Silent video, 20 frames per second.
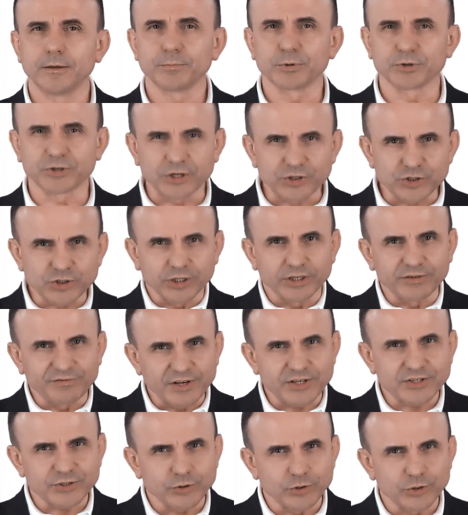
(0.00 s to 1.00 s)
Potential
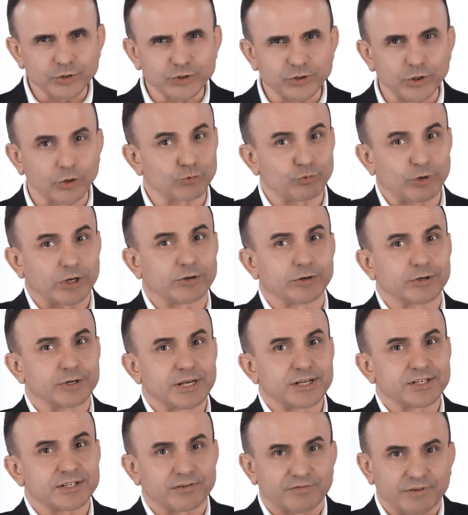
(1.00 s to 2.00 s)
investors don't
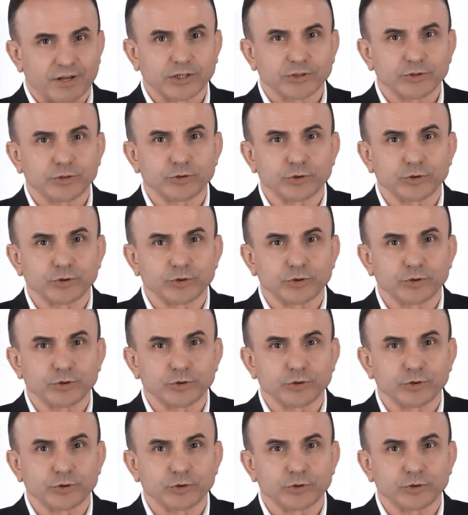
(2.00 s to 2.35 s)
recognize the value